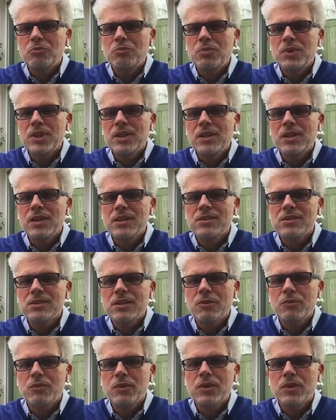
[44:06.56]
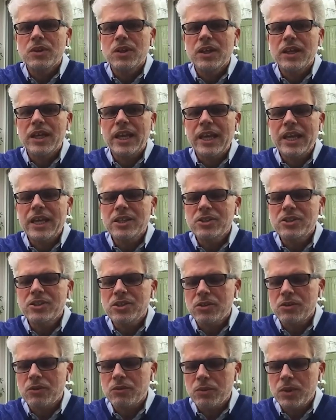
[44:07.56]
Because the
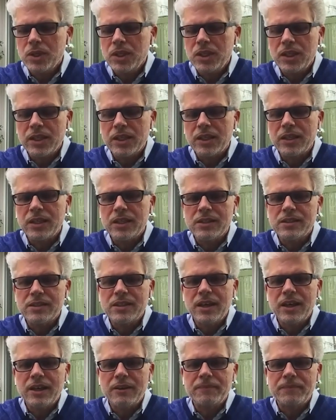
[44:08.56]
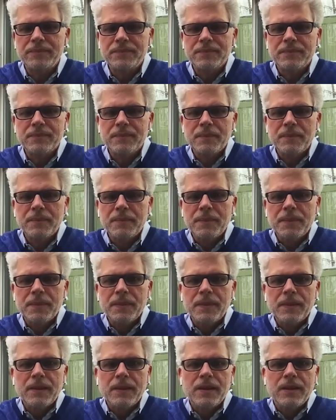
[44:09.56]
answer really is that
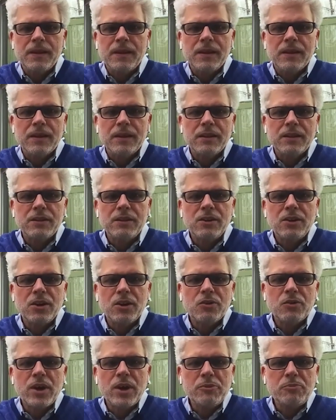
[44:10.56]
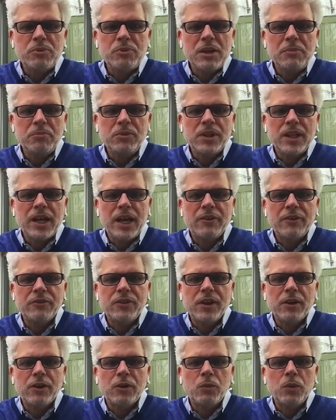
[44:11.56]
there are great people out
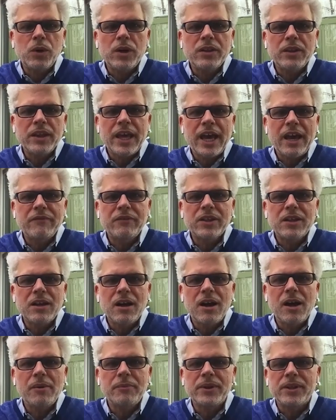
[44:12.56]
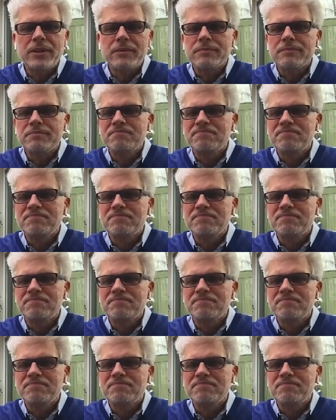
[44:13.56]
there, and what do they have in common?